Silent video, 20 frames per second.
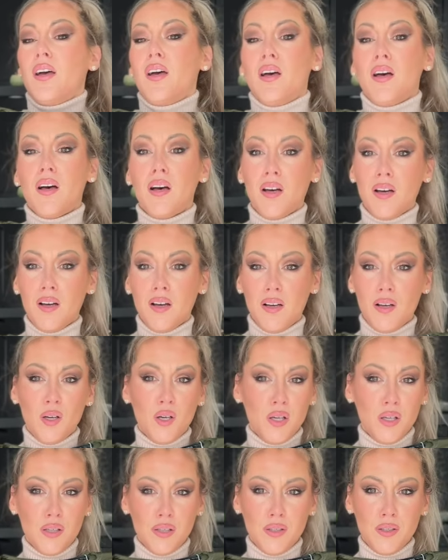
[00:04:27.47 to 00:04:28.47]

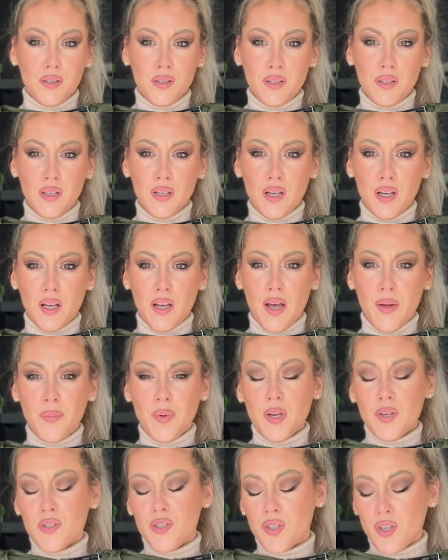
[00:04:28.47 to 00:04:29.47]
I'm
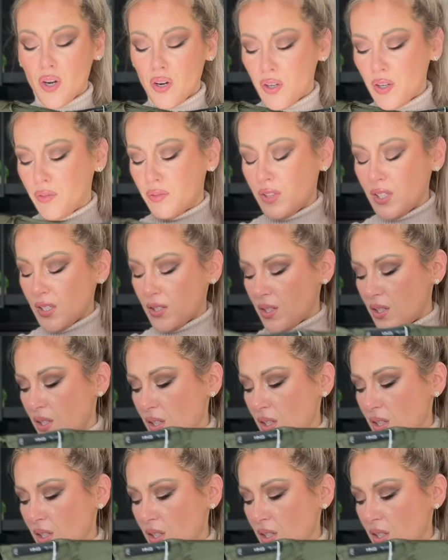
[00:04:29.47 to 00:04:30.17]
not sure if this